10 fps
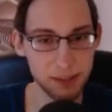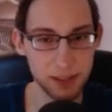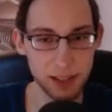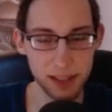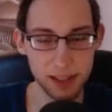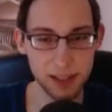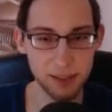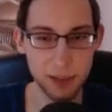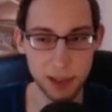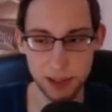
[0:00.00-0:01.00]
if I uh,
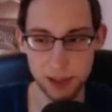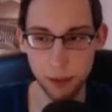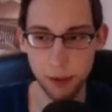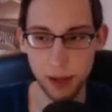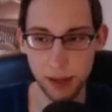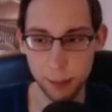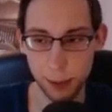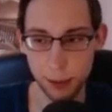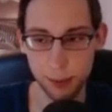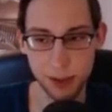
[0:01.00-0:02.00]
finish the run
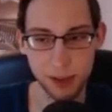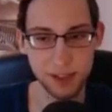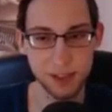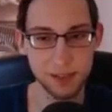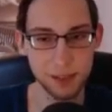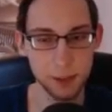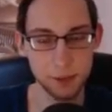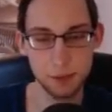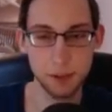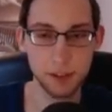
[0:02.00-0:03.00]
Pokemon, or
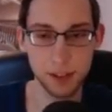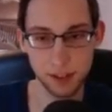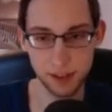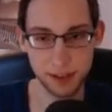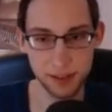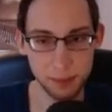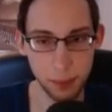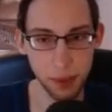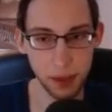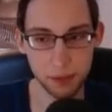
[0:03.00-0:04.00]
if I reset,
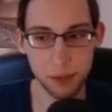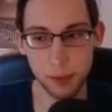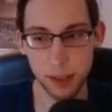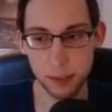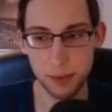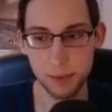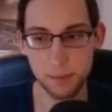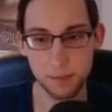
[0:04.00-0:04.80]
but thanks for reminding me.